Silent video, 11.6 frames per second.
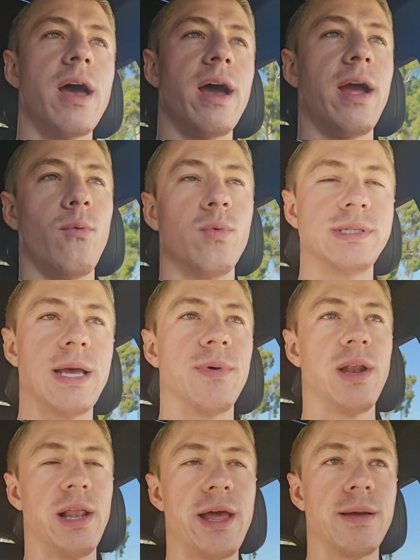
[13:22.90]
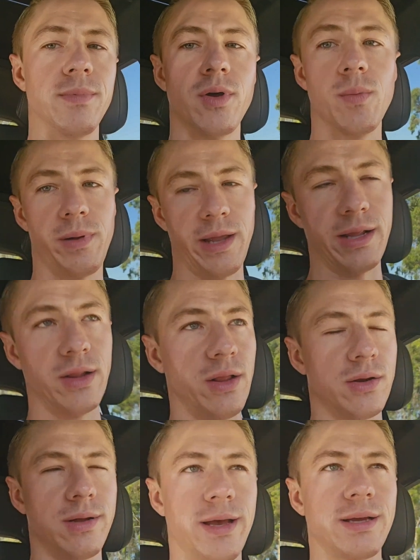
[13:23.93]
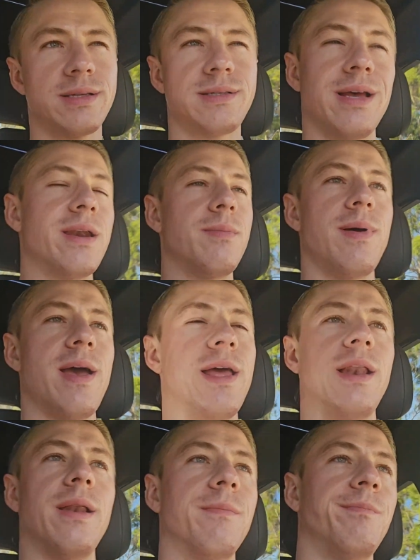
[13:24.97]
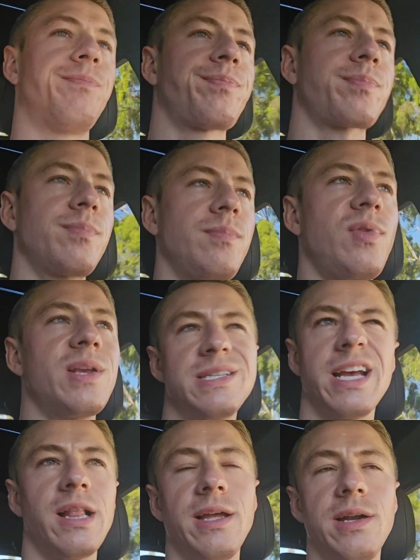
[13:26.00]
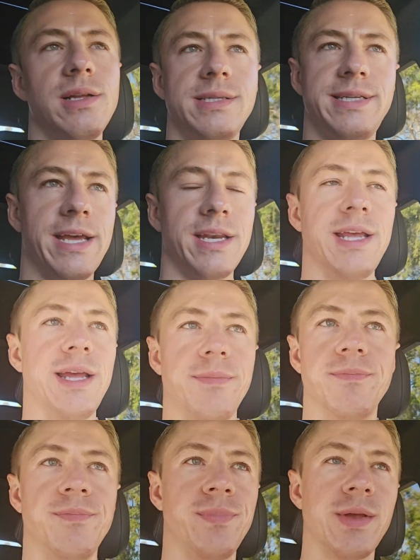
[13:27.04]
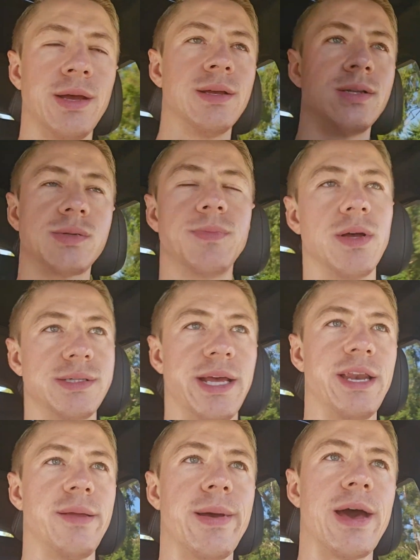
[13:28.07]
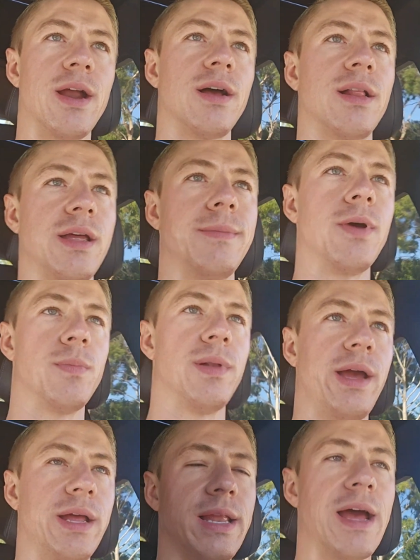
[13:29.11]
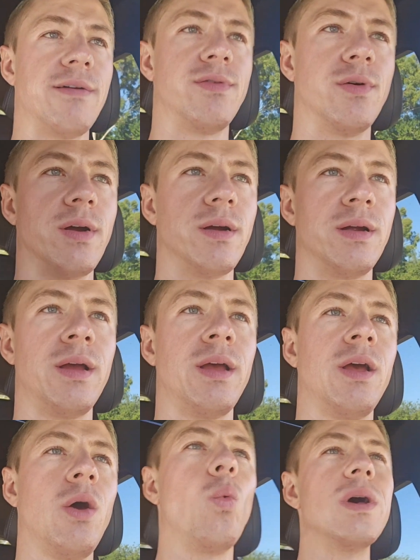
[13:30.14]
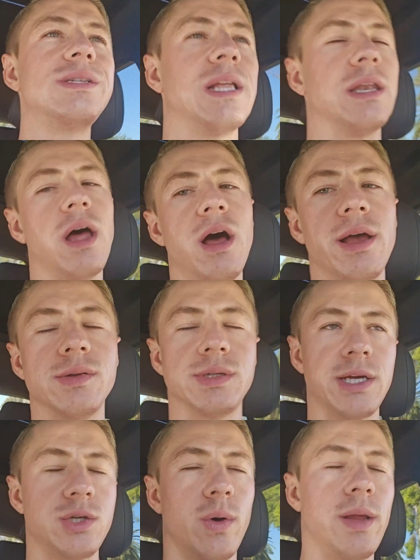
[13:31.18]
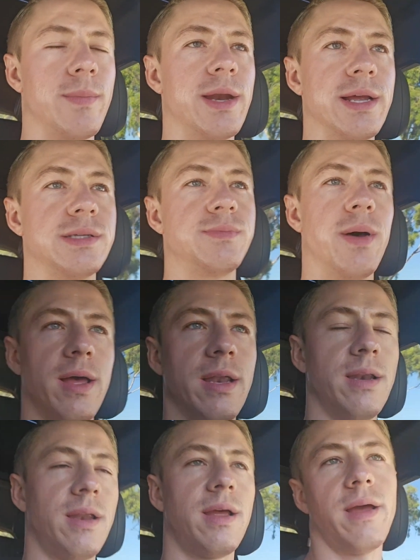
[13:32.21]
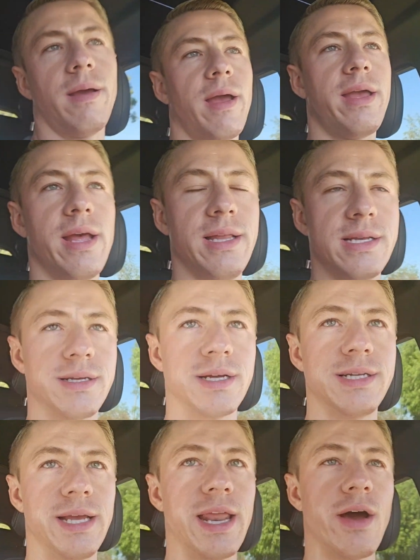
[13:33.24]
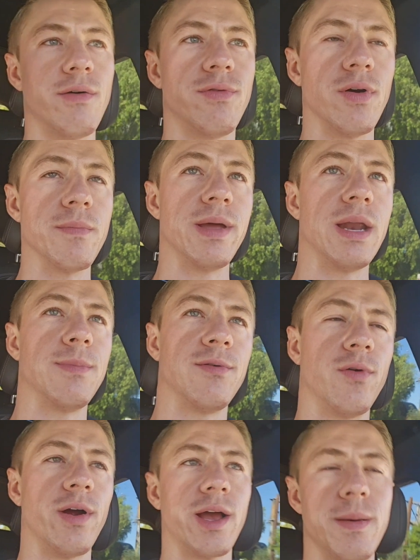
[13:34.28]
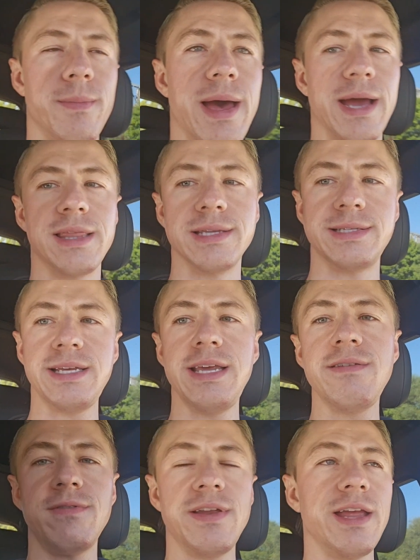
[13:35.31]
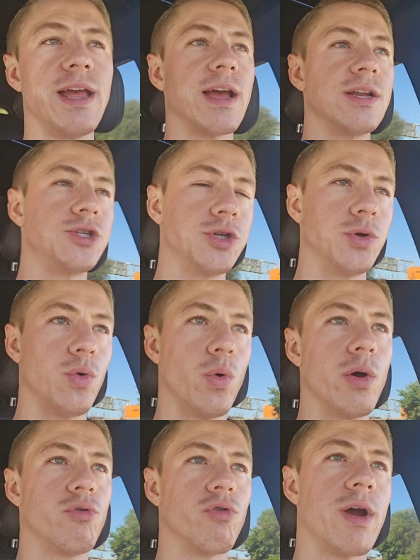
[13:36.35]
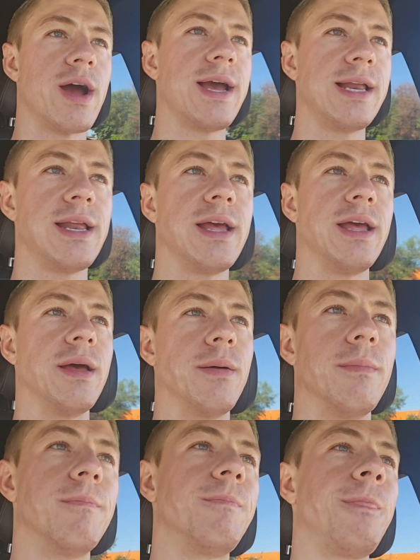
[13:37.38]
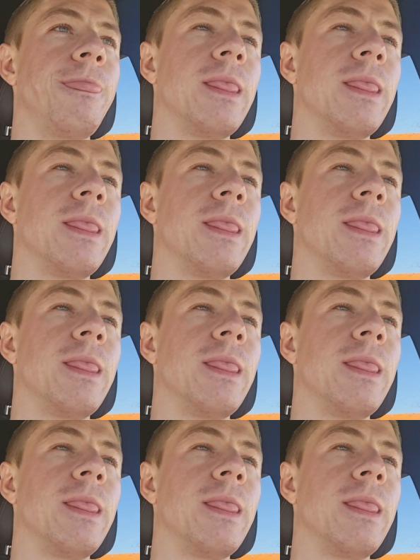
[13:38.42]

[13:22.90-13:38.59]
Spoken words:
I was able to let him go play in the little like sun pen. It's like a little small sandy paddock. Let him go play in that for, wasn't long, it was like 20 minutes, but he at least got to get out for a minute before I come back this evening to ride him.